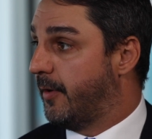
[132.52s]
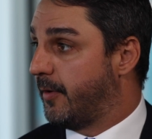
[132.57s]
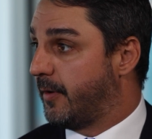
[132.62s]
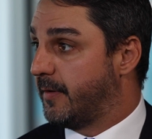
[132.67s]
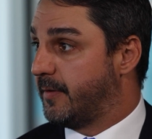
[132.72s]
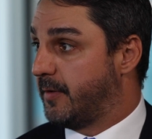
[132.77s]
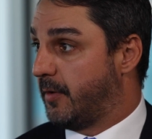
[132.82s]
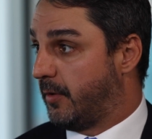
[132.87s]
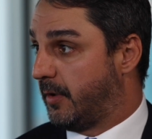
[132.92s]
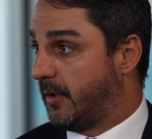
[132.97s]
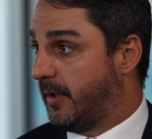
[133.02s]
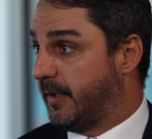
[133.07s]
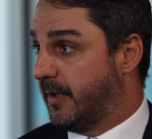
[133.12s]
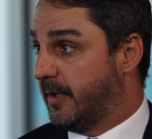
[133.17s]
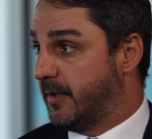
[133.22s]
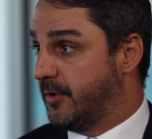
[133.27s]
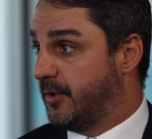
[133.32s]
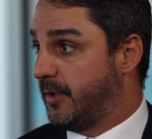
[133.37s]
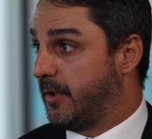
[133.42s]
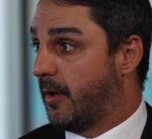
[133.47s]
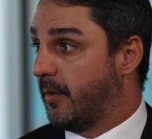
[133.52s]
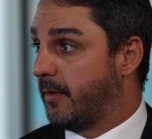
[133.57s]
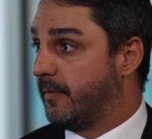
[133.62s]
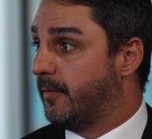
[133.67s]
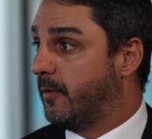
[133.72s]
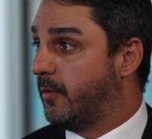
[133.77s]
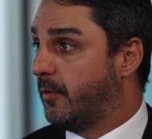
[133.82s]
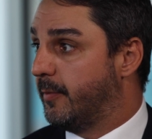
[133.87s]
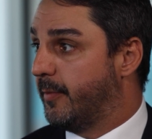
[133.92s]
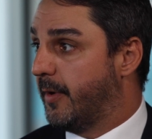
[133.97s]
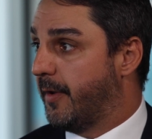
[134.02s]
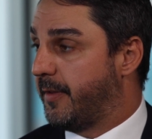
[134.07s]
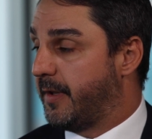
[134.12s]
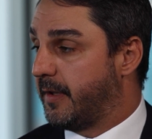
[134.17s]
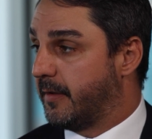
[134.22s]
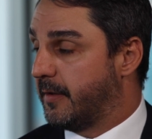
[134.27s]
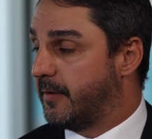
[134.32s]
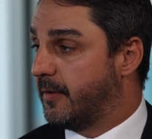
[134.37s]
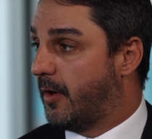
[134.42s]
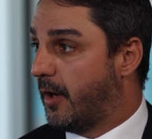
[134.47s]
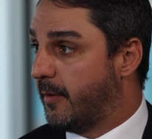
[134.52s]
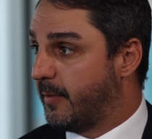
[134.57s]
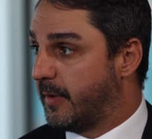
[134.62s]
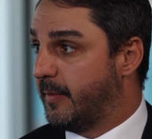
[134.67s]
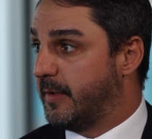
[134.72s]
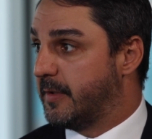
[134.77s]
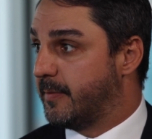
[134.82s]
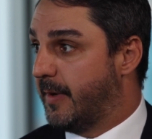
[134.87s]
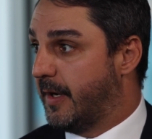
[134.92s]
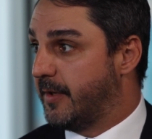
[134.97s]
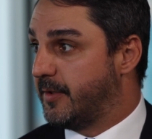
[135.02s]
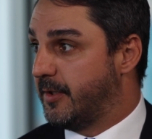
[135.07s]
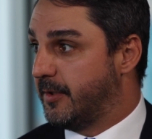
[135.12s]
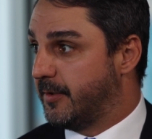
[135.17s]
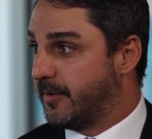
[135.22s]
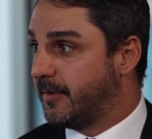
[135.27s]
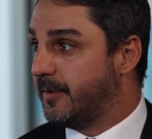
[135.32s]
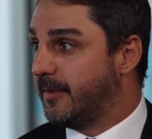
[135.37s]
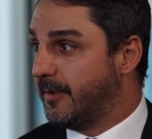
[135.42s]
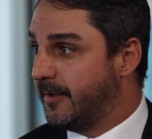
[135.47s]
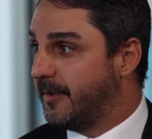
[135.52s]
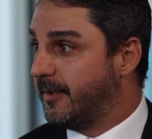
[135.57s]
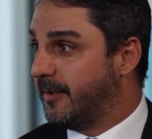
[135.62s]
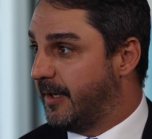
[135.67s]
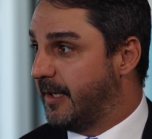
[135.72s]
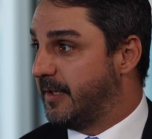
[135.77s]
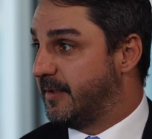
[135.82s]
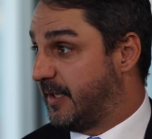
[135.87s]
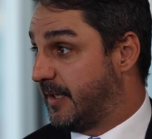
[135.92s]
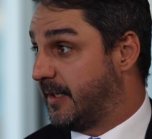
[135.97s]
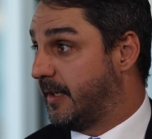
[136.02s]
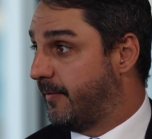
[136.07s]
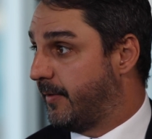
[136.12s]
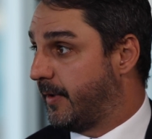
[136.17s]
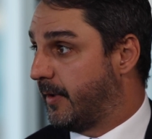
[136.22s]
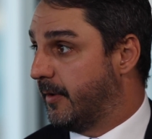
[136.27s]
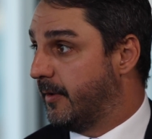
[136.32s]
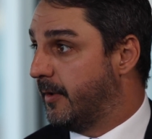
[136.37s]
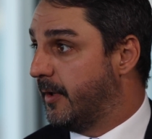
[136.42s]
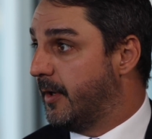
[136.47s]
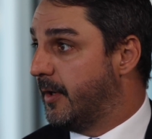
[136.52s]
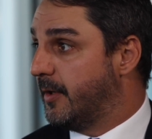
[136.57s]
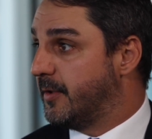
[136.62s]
focusing on clean energy going forward. But I think the timing mismatch is significant.